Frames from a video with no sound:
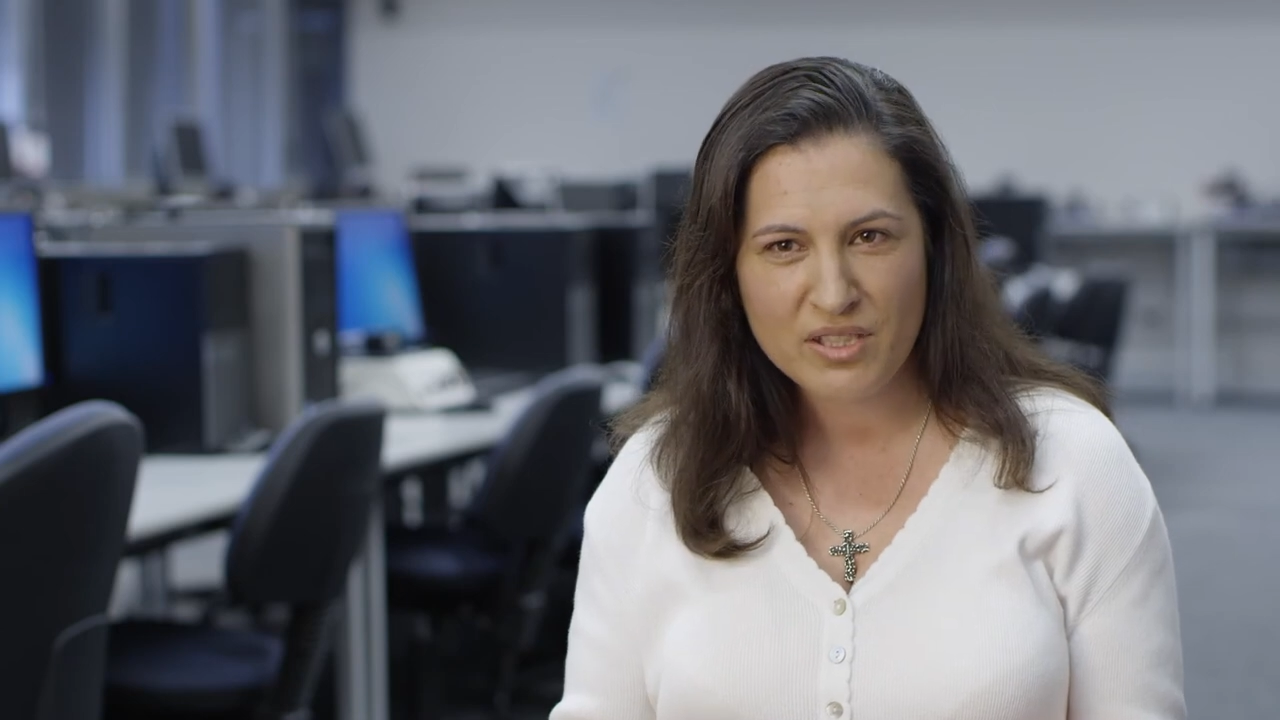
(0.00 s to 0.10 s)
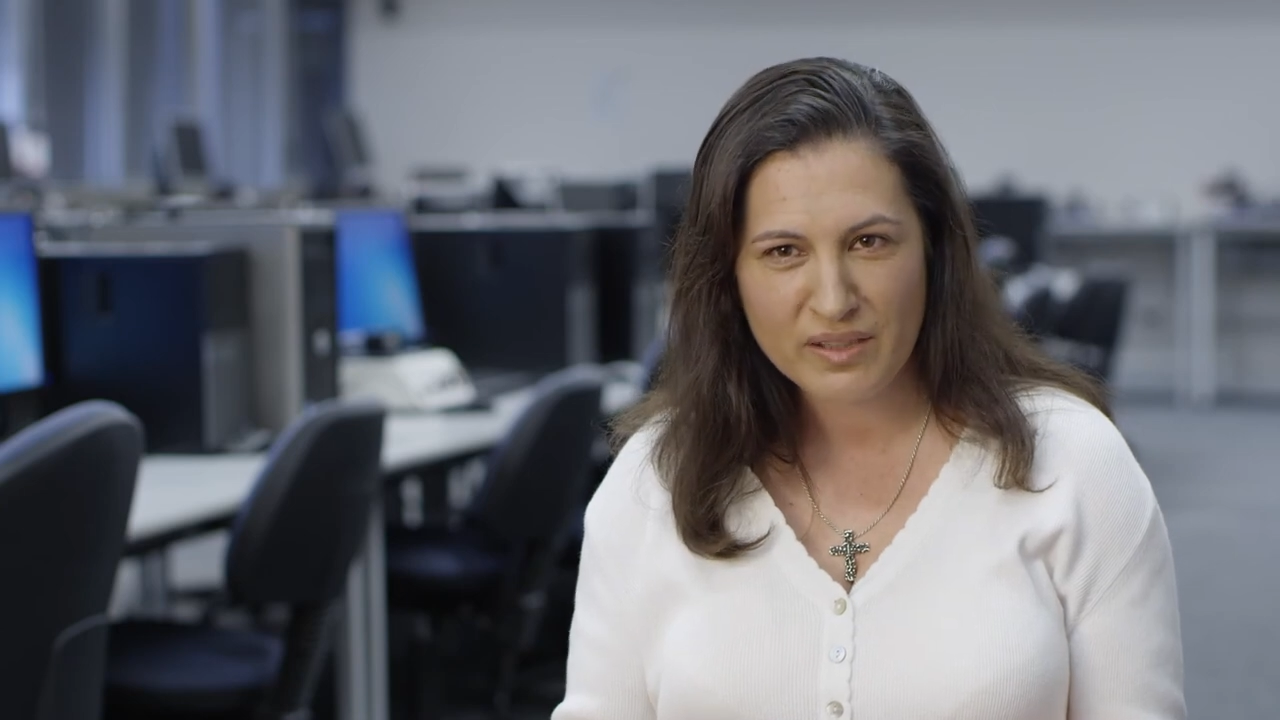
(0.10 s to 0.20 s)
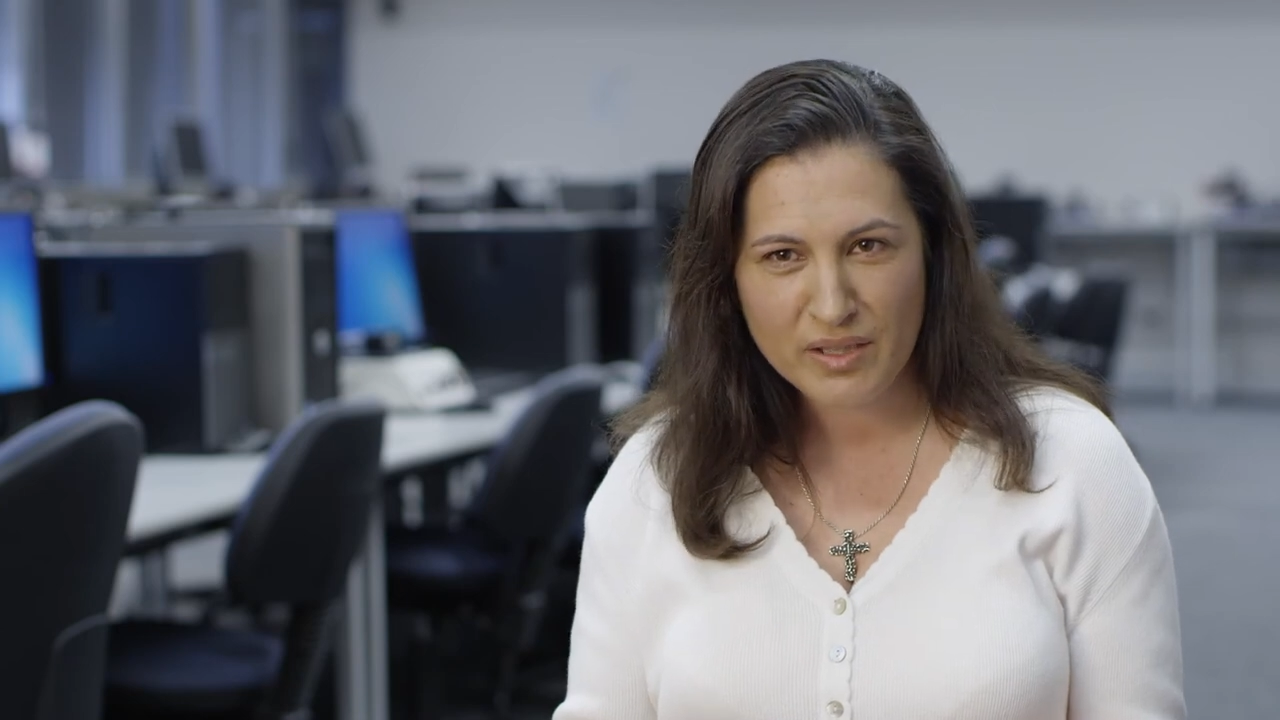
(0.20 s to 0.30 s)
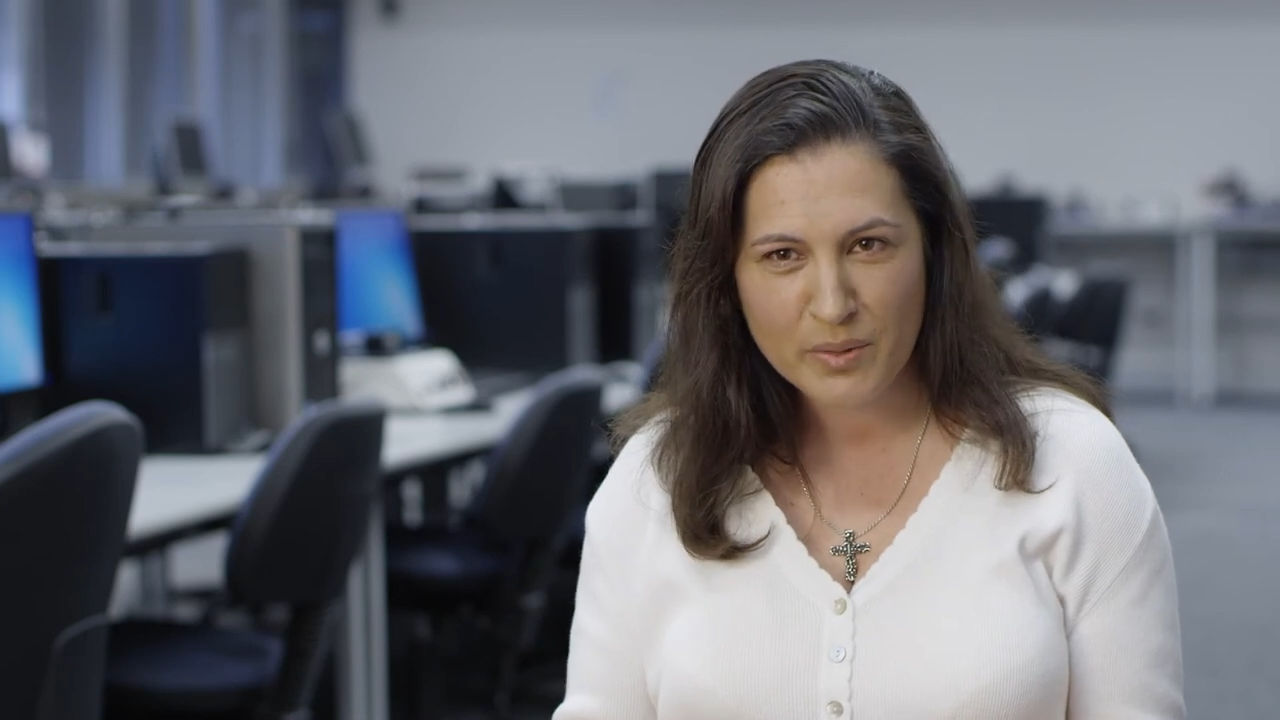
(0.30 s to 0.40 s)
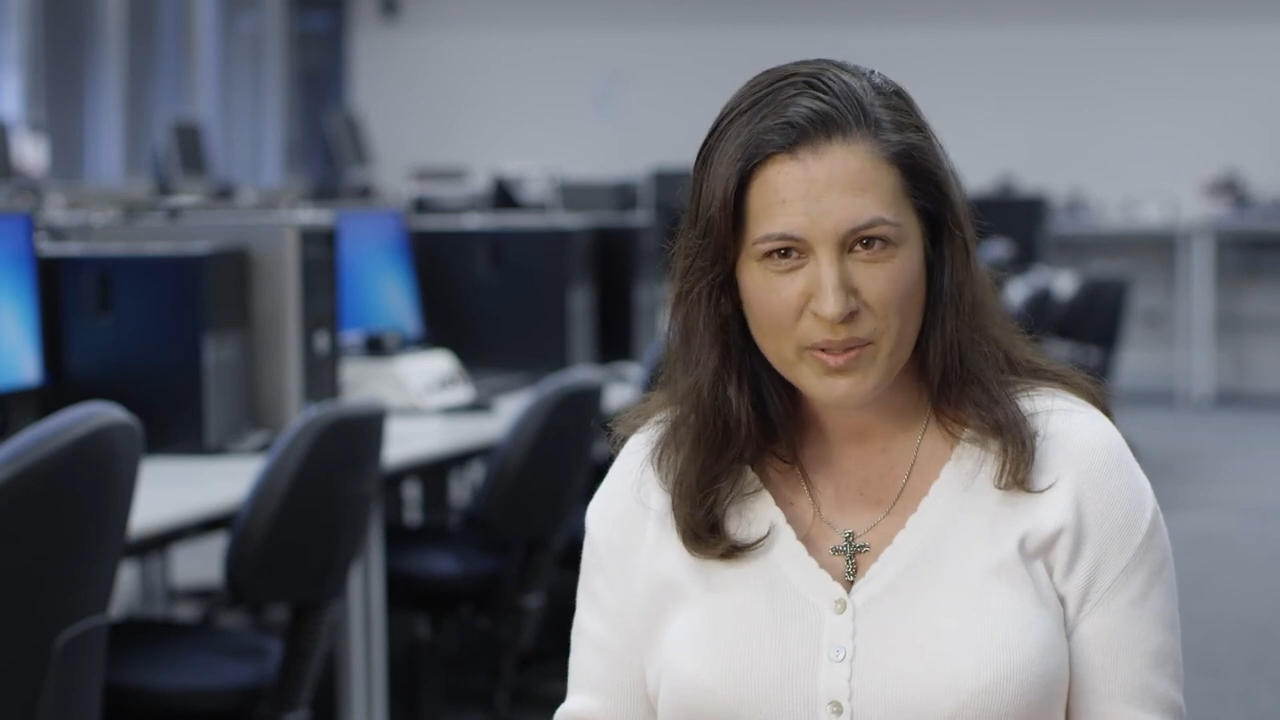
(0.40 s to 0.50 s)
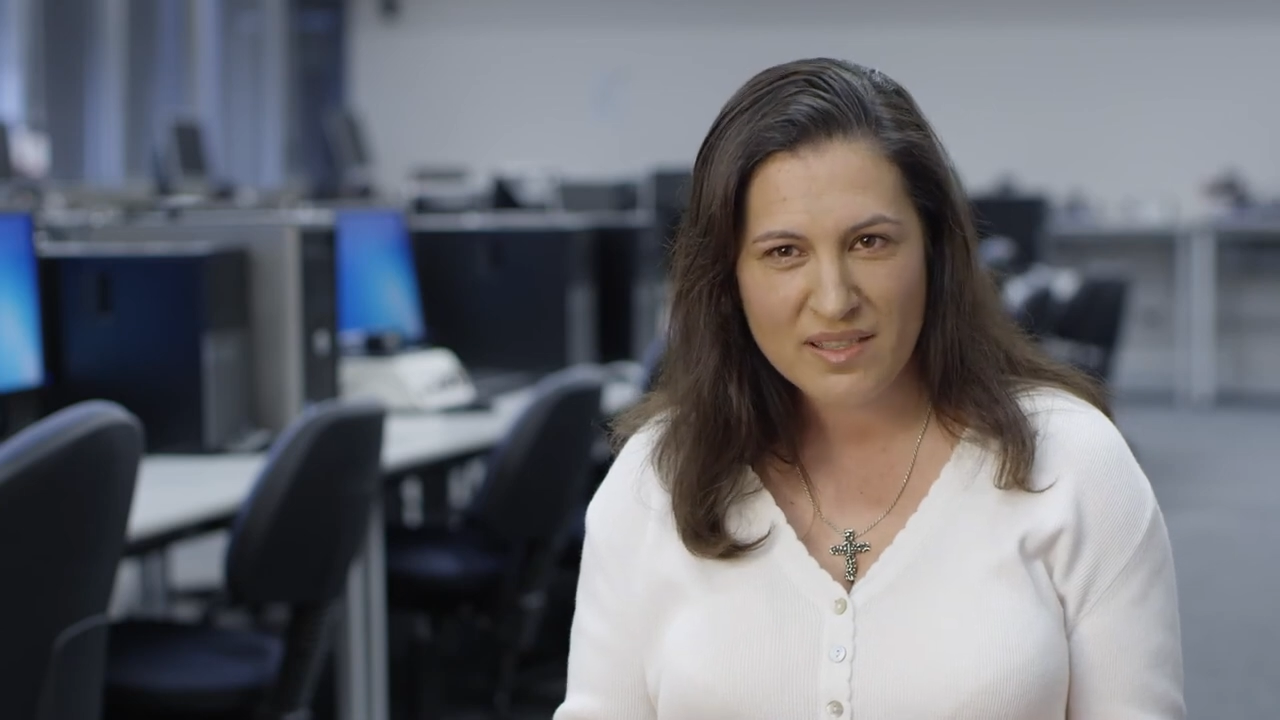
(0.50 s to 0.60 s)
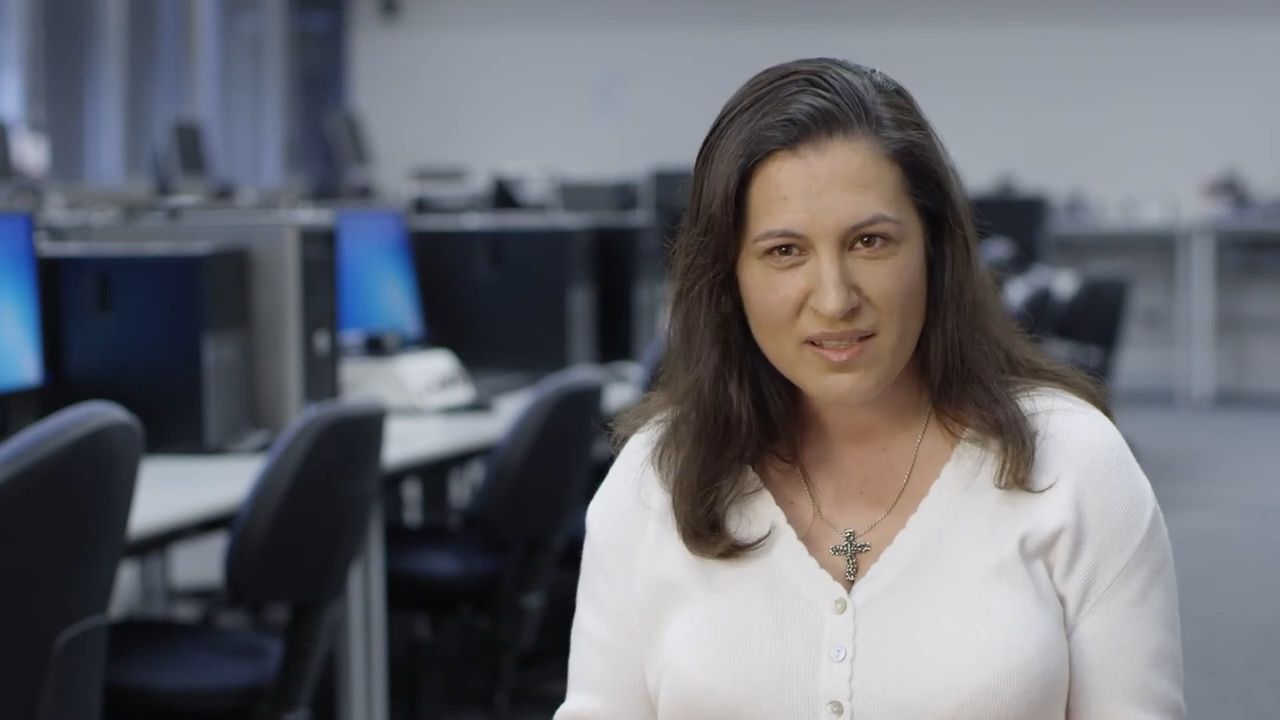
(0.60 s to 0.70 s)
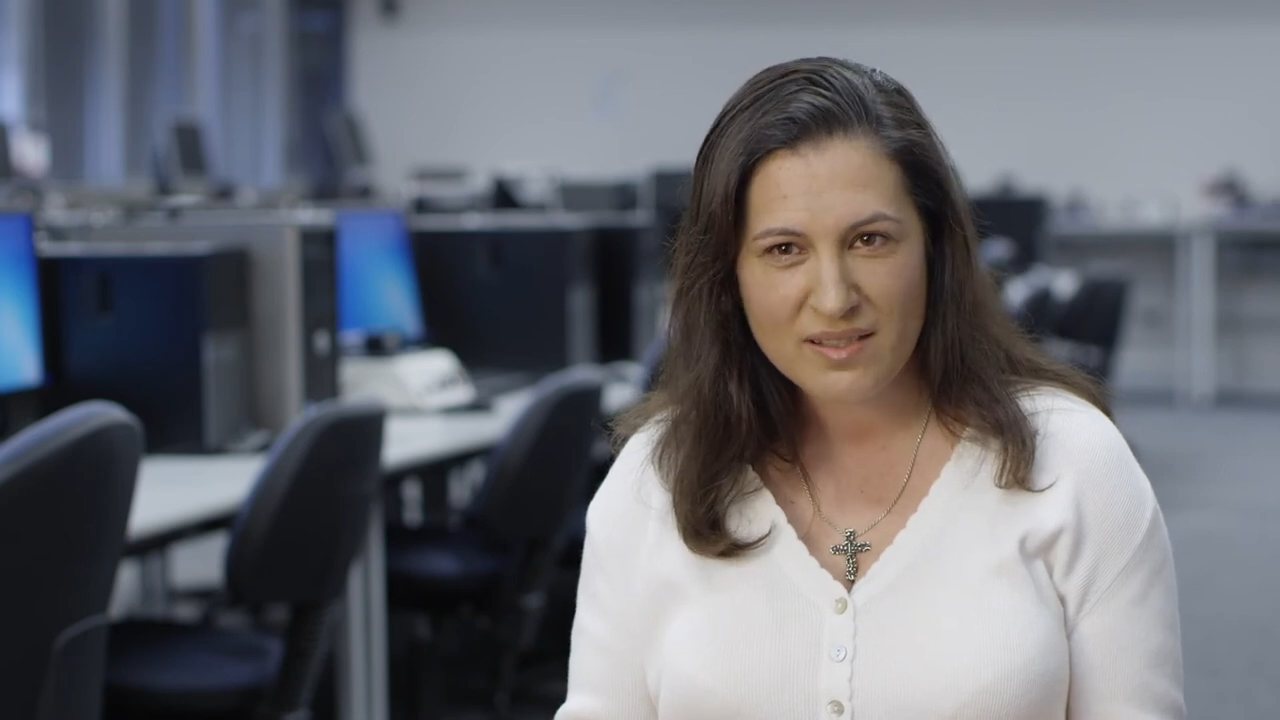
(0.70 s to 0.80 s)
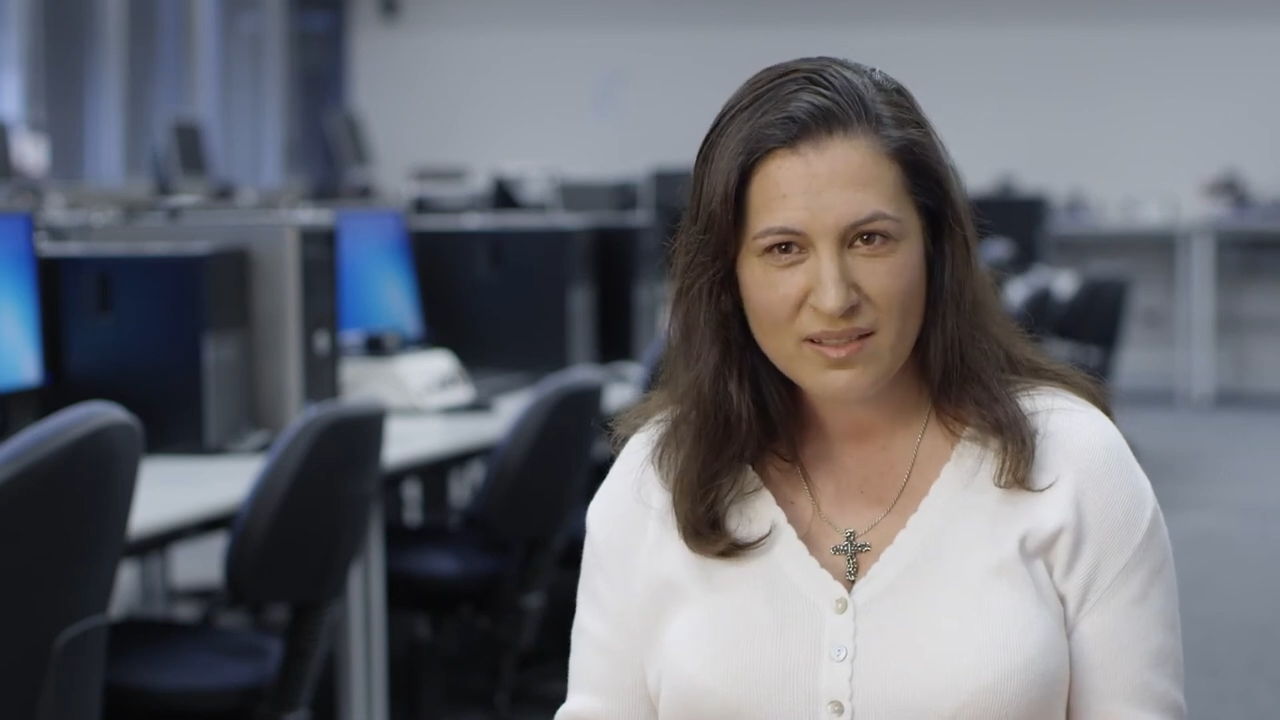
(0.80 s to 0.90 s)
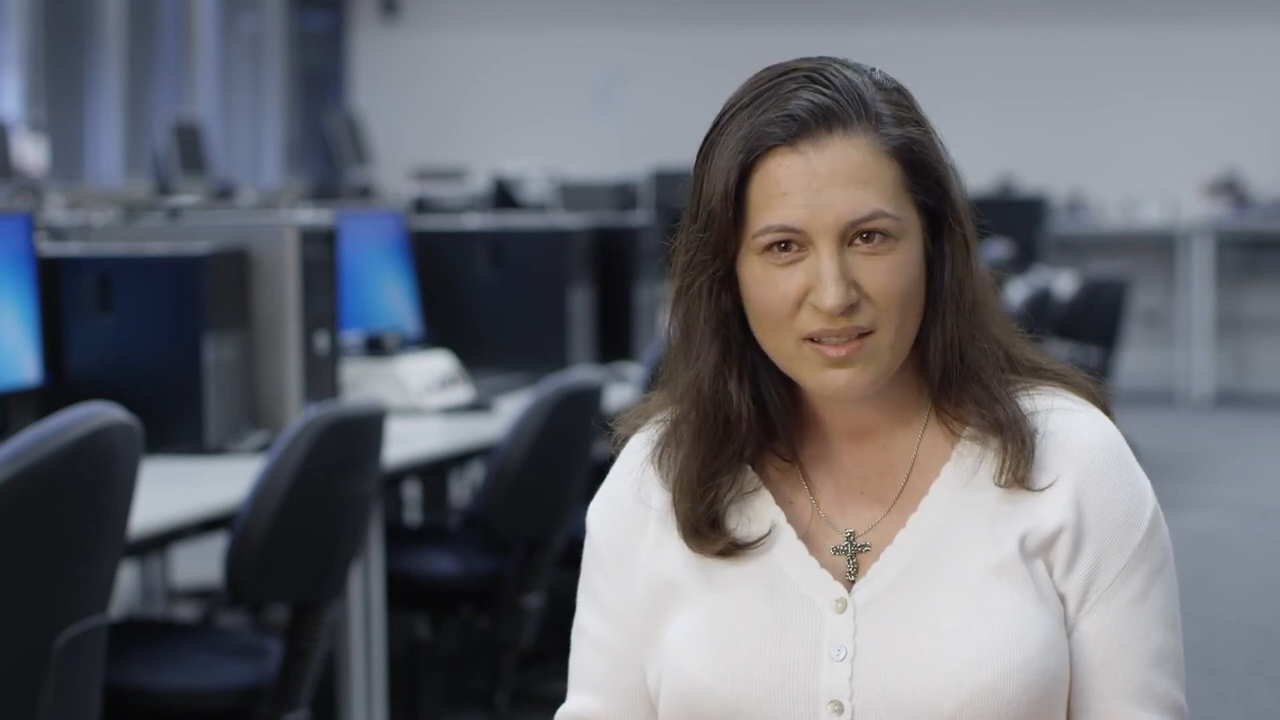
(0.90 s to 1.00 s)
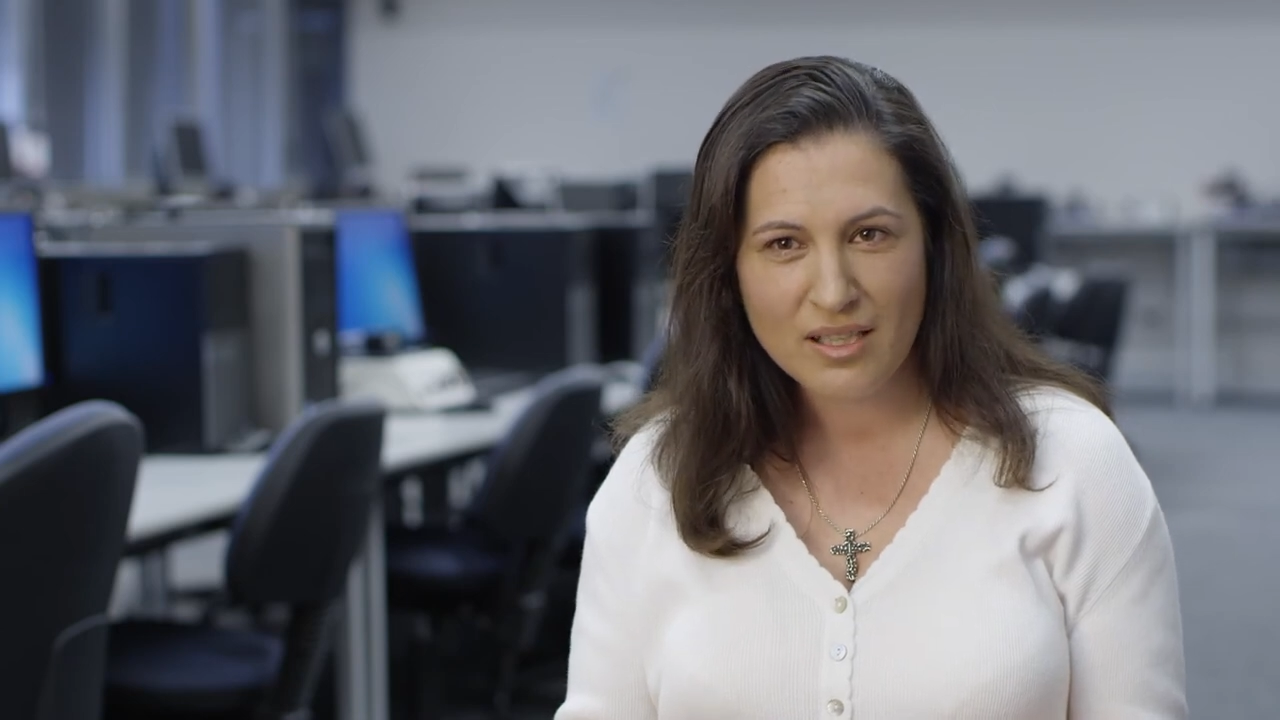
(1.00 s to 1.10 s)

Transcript: in the US,